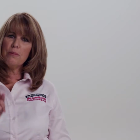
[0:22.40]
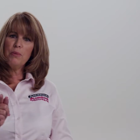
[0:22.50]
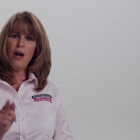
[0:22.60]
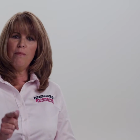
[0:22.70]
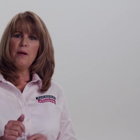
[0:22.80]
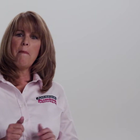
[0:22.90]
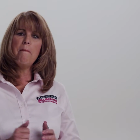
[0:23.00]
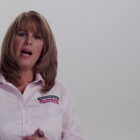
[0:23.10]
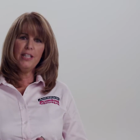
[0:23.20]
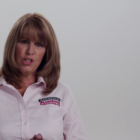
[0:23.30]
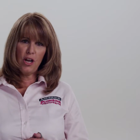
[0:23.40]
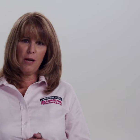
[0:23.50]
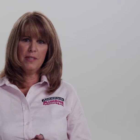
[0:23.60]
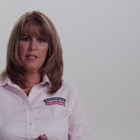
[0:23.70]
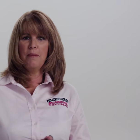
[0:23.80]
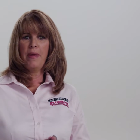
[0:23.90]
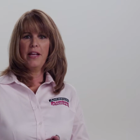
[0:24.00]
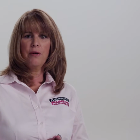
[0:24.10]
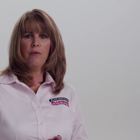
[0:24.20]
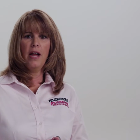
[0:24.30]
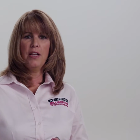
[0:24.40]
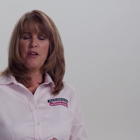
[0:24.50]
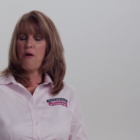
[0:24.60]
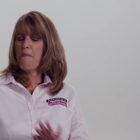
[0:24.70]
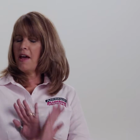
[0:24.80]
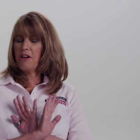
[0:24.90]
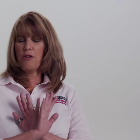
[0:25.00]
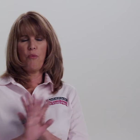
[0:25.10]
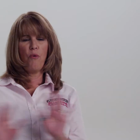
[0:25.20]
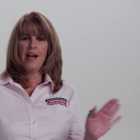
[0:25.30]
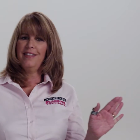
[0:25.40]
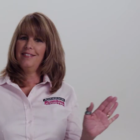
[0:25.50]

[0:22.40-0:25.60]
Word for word: a problem, my job is to make it right no matter what.